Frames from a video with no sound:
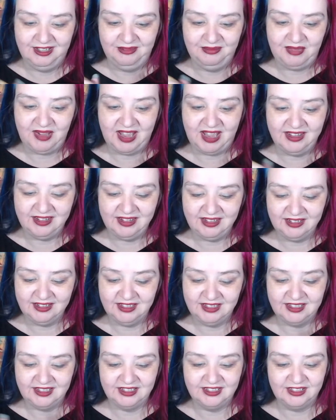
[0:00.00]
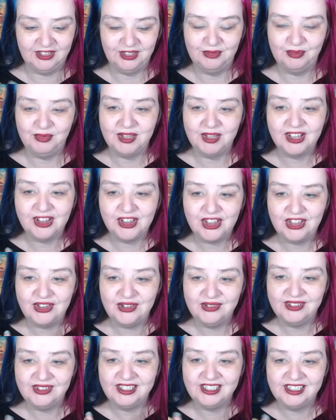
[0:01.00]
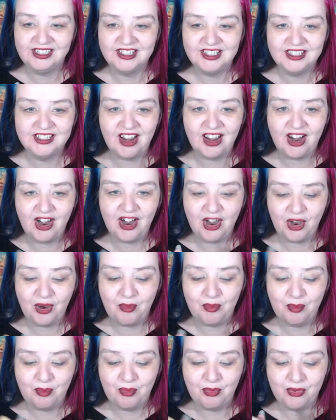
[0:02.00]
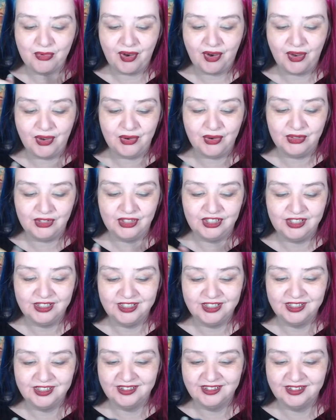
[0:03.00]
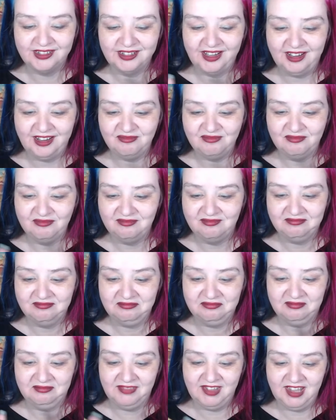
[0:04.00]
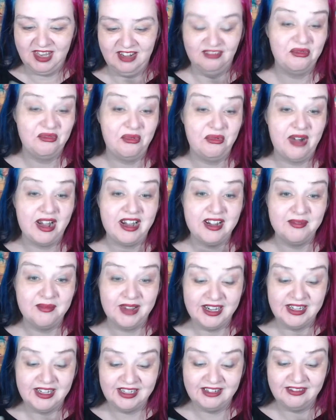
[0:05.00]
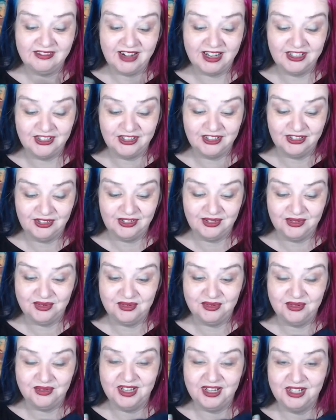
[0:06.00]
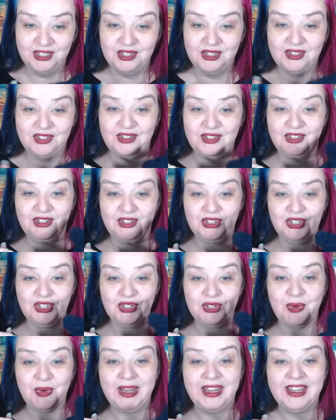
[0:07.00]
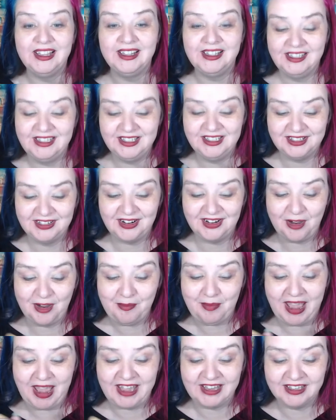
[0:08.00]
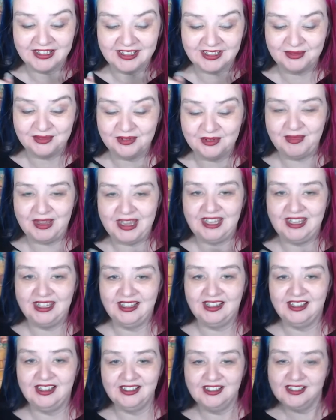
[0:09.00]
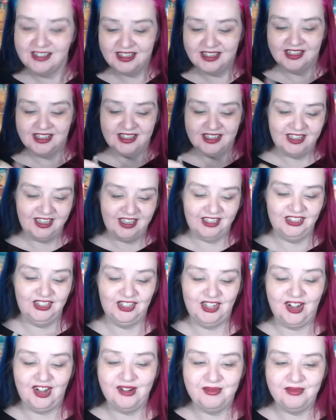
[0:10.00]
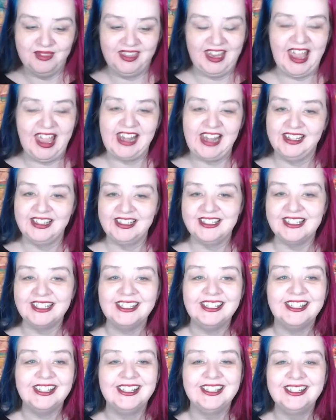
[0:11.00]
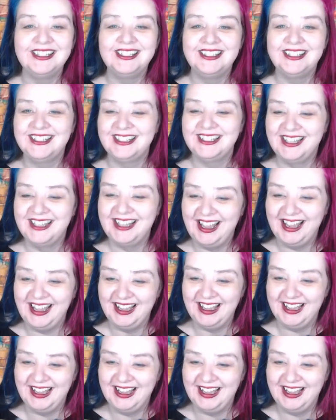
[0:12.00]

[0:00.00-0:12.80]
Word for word: but I think this is going to be a cute little star brooch. Um, yeah, random idea. I just saw a twinkly star bat, so we're making a, a star with a galaxy in it.